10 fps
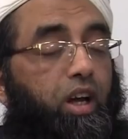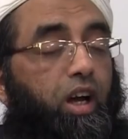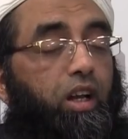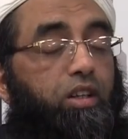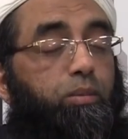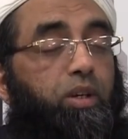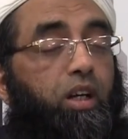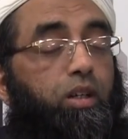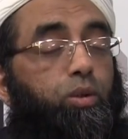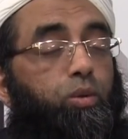Allah
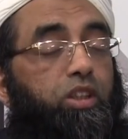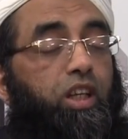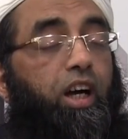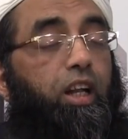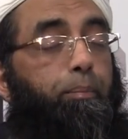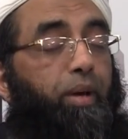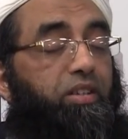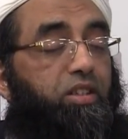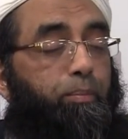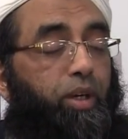subhanahu wa ta'ala
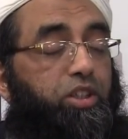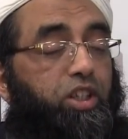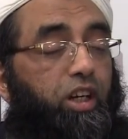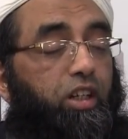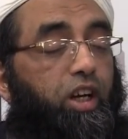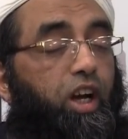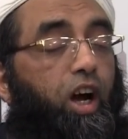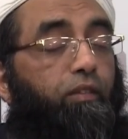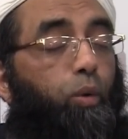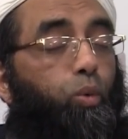paints a picture
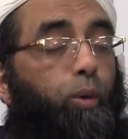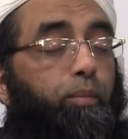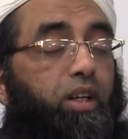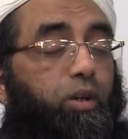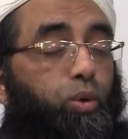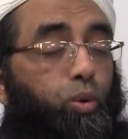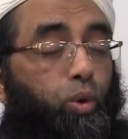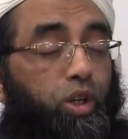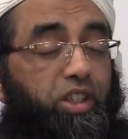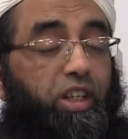of a woman who
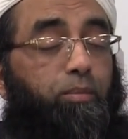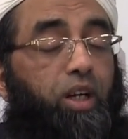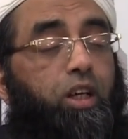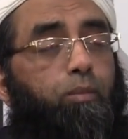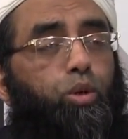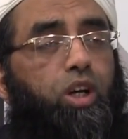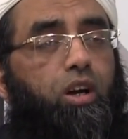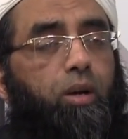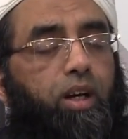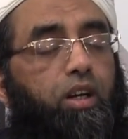was in Makkah
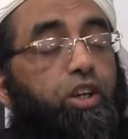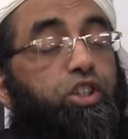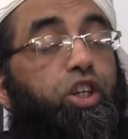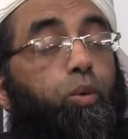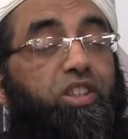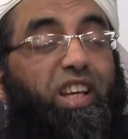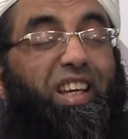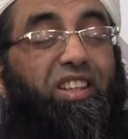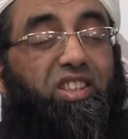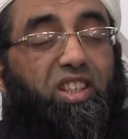Mukarramah. She was an
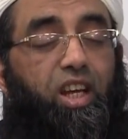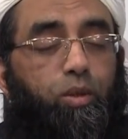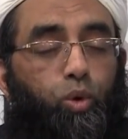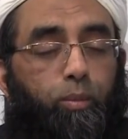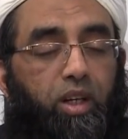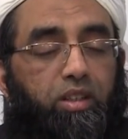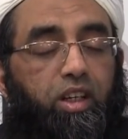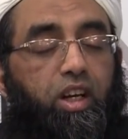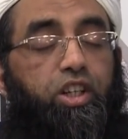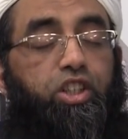insane woman.
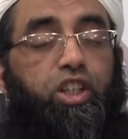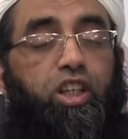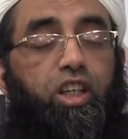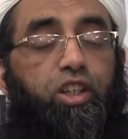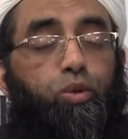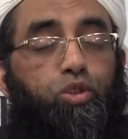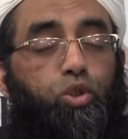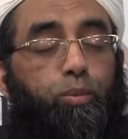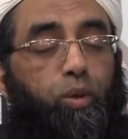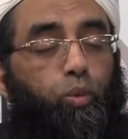She used
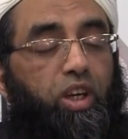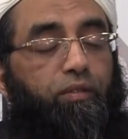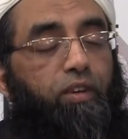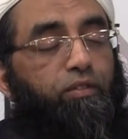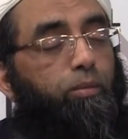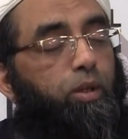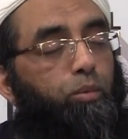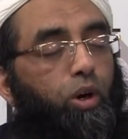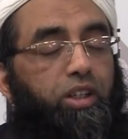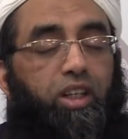to be weaving from the
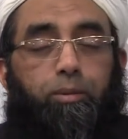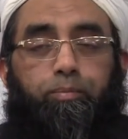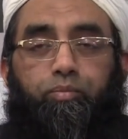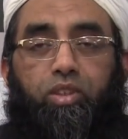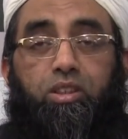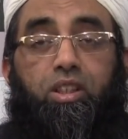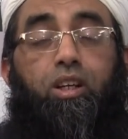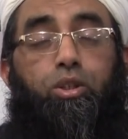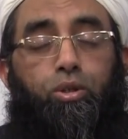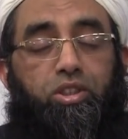morning
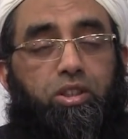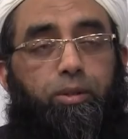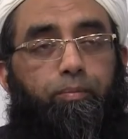till dusk.